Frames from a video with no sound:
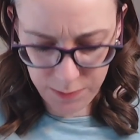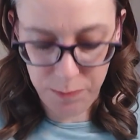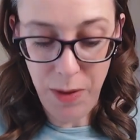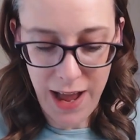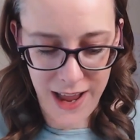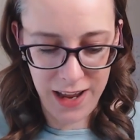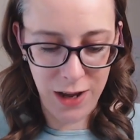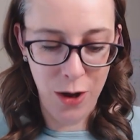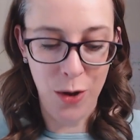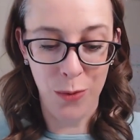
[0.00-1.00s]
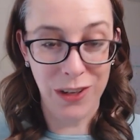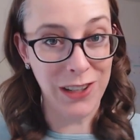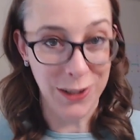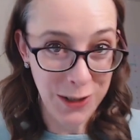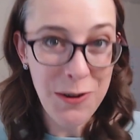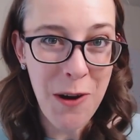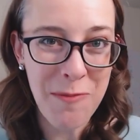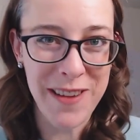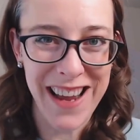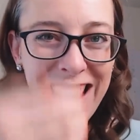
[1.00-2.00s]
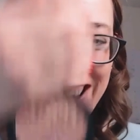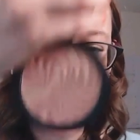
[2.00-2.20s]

but when you do open it,